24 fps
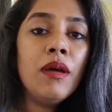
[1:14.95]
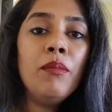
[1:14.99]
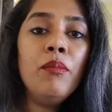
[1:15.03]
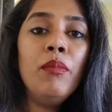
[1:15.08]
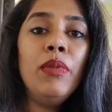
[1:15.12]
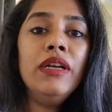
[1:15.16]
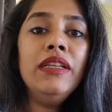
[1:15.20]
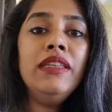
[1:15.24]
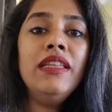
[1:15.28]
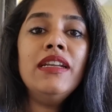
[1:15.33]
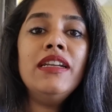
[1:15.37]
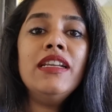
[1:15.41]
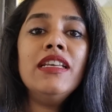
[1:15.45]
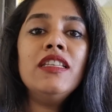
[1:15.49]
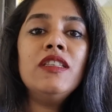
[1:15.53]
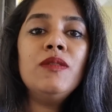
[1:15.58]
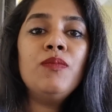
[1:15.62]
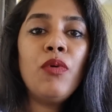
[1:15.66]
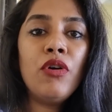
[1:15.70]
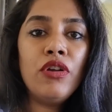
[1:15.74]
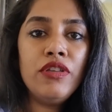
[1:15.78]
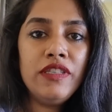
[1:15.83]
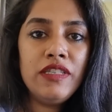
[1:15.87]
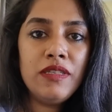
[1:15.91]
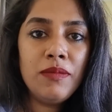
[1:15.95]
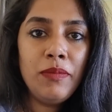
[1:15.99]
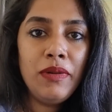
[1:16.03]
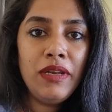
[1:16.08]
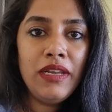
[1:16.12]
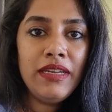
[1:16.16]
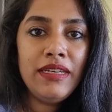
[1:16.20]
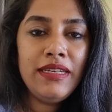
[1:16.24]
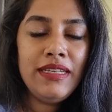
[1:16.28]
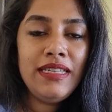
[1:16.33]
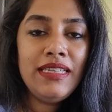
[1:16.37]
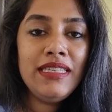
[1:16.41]
but the
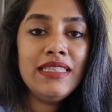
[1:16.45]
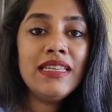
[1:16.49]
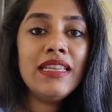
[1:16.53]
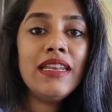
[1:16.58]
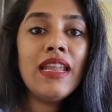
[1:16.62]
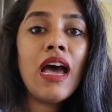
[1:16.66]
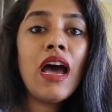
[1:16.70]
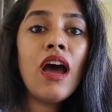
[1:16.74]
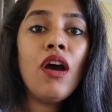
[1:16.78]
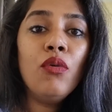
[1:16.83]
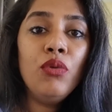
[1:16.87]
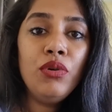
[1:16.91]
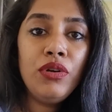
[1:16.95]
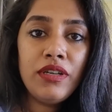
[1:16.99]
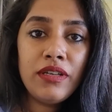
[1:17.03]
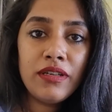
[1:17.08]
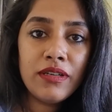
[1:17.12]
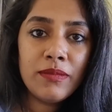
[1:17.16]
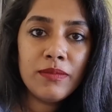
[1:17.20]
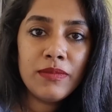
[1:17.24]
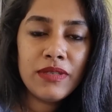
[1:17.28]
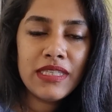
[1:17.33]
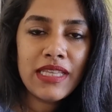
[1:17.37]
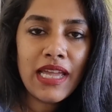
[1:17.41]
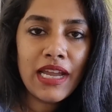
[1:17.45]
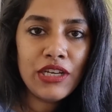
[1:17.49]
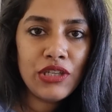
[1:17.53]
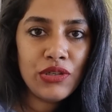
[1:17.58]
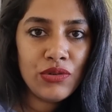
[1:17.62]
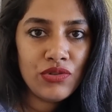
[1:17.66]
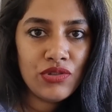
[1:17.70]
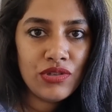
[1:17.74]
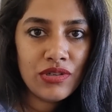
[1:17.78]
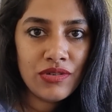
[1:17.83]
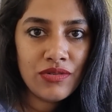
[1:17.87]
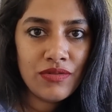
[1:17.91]
responsibilities and outcomes that you
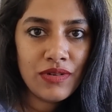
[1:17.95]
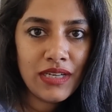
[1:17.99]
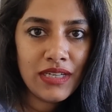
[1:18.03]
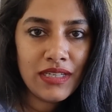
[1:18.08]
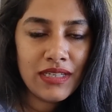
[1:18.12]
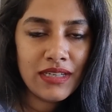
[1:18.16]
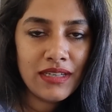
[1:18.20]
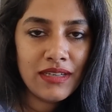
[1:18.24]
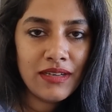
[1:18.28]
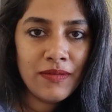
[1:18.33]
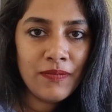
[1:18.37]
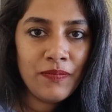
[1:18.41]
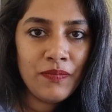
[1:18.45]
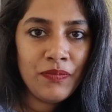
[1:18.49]
generated